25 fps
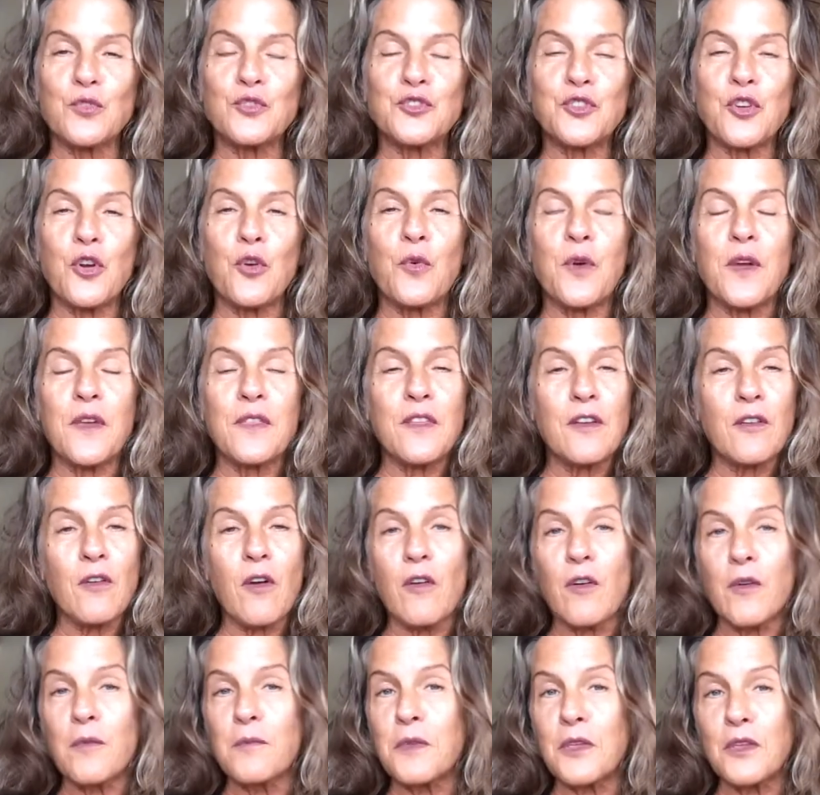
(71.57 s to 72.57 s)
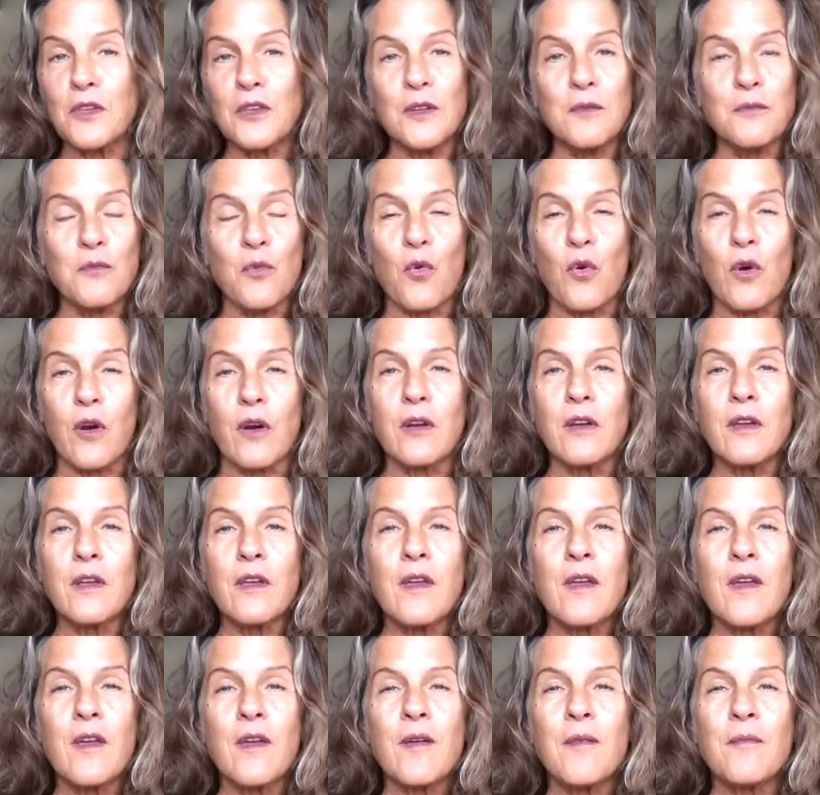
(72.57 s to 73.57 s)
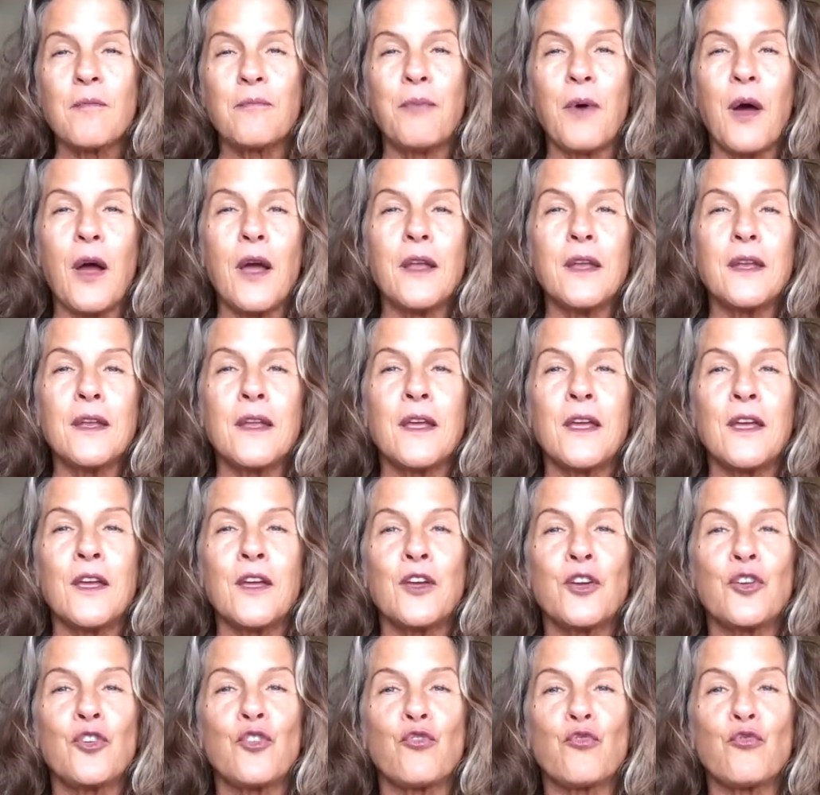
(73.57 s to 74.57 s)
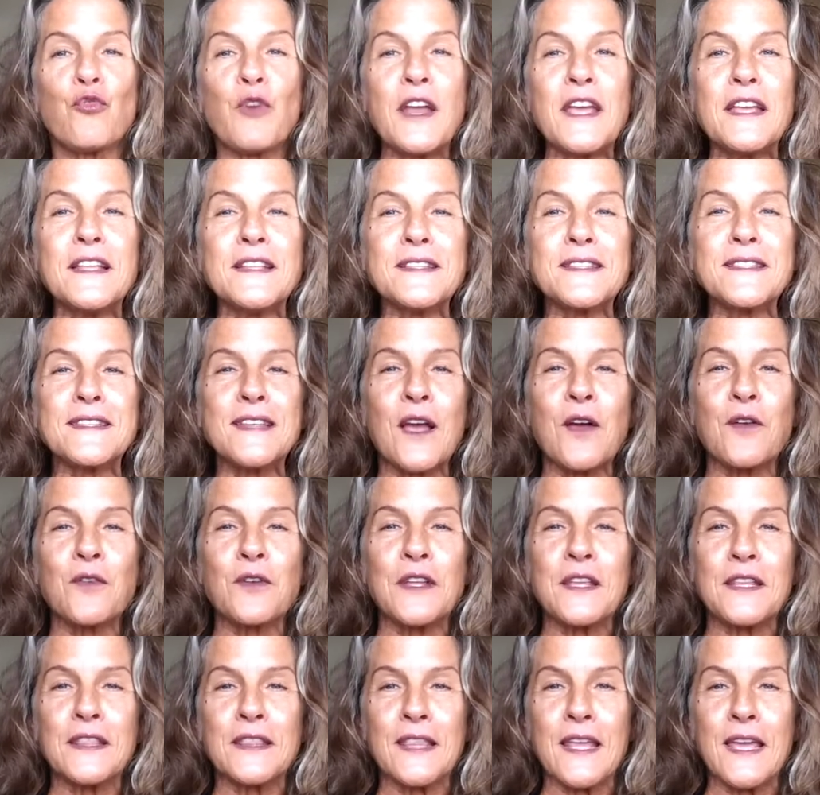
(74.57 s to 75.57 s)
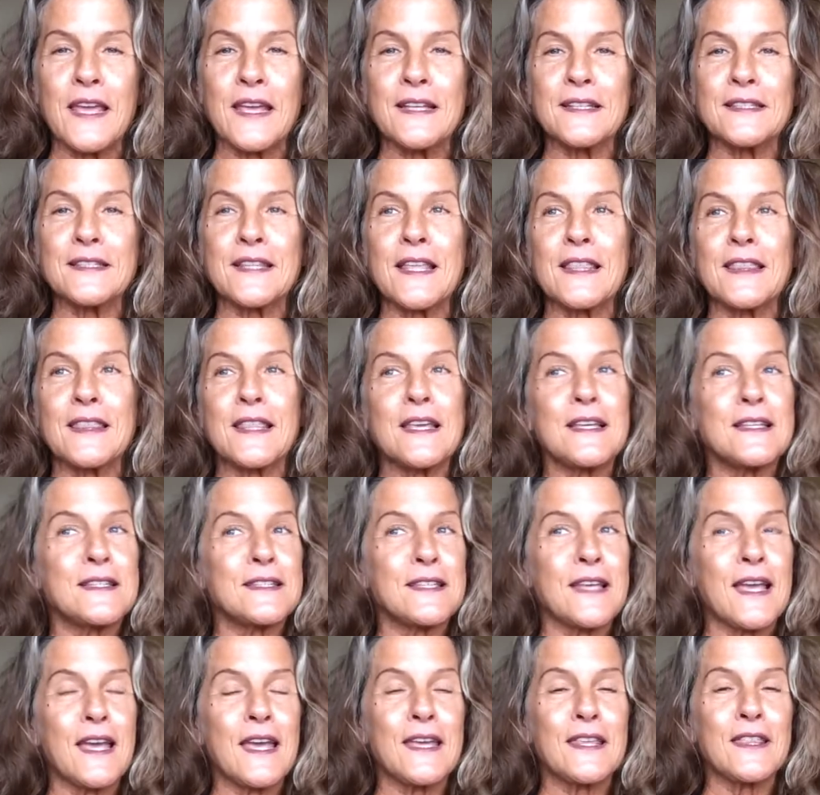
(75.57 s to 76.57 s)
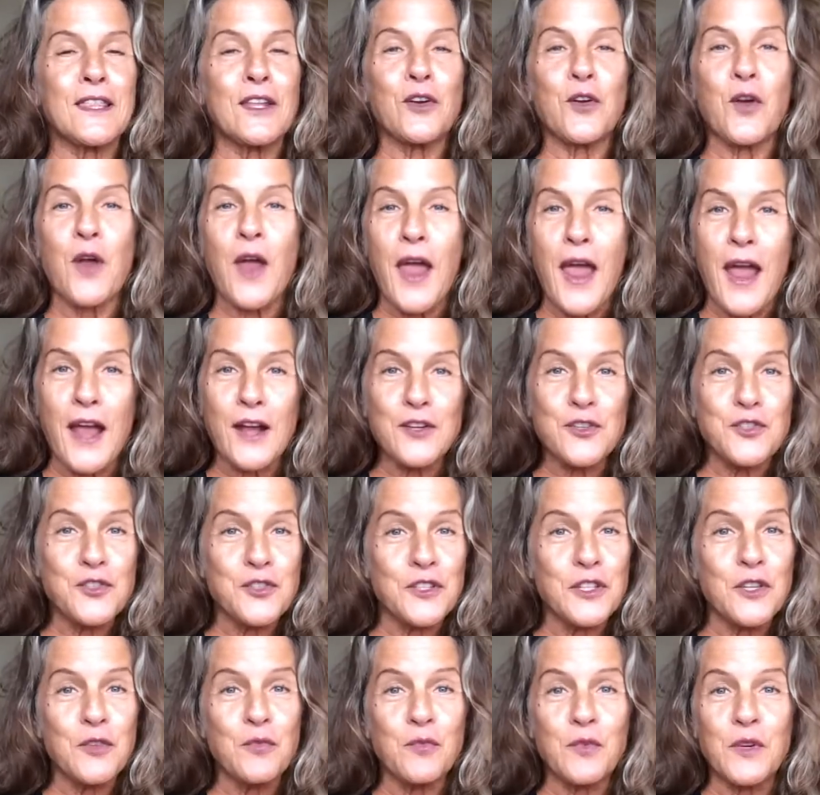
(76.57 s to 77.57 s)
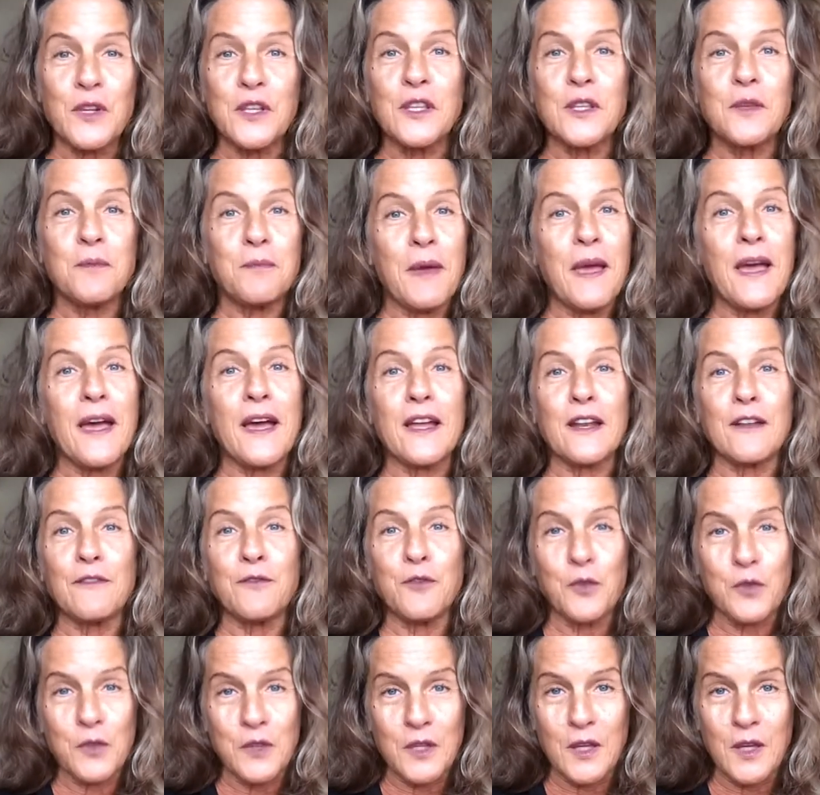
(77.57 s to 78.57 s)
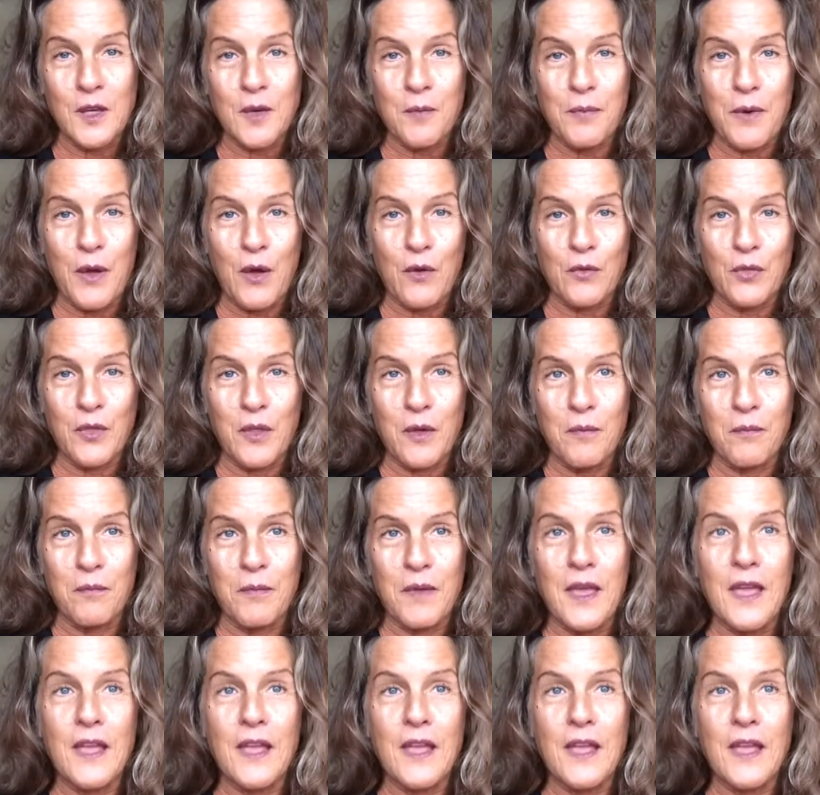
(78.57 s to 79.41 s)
So, and there are a million more, but great sounding things that they say that are actually really bad if you think about them.